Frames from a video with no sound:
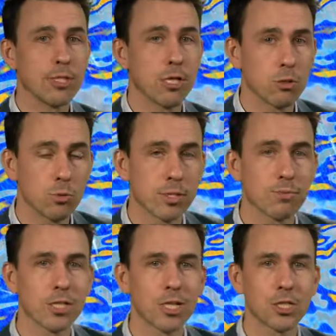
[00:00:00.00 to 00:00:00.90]
interludes with some
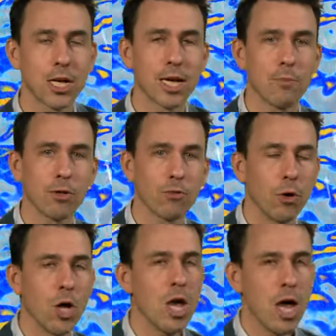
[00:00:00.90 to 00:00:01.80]
sunshine coming
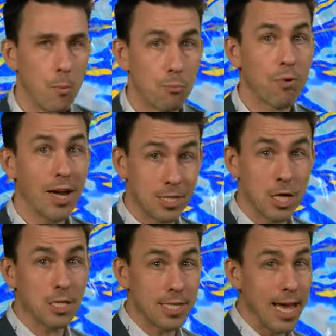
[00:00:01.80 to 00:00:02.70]
through. A
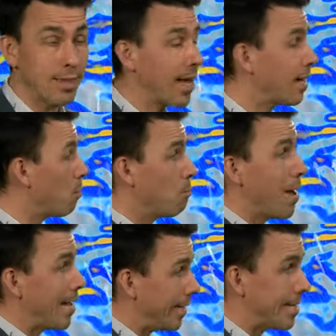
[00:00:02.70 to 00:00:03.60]
brighter day than
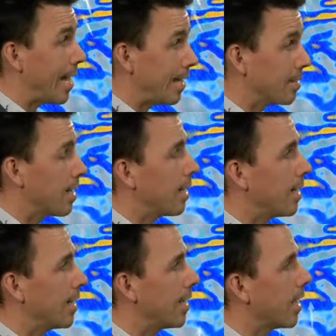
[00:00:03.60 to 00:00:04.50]
many days
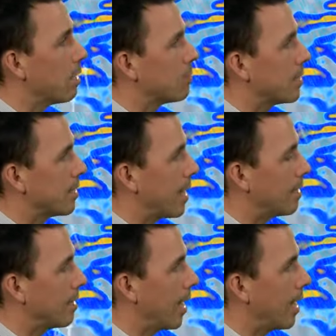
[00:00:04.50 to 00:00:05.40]
leading up to
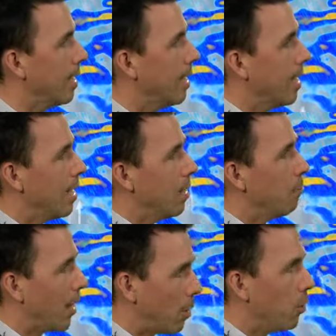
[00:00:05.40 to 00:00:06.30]
Saturday.
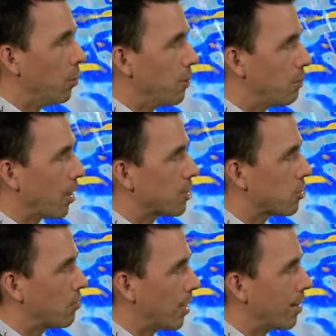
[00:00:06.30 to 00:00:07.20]
But it will be
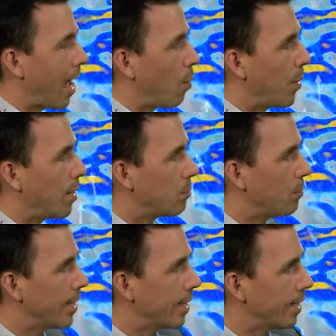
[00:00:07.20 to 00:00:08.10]
blustery, that wind
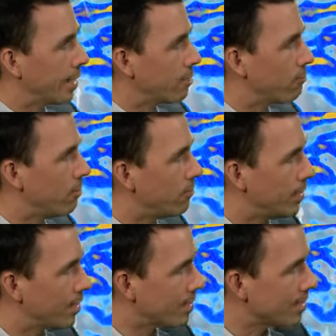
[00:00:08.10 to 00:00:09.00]
peaking at
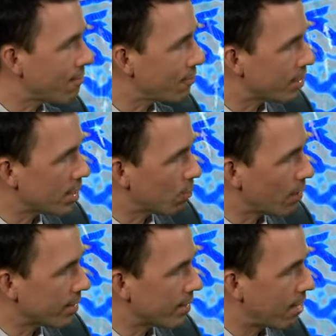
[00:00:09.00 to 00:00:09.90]
50 to 70
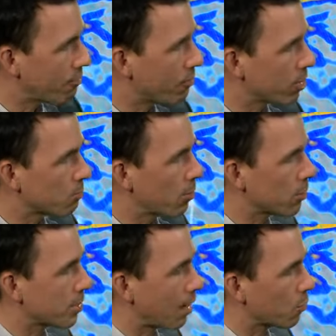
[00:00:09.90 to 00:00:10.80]
miles an hour for
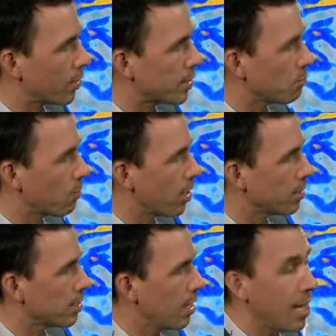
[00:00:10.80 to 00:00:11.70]
exposed southwestern parts,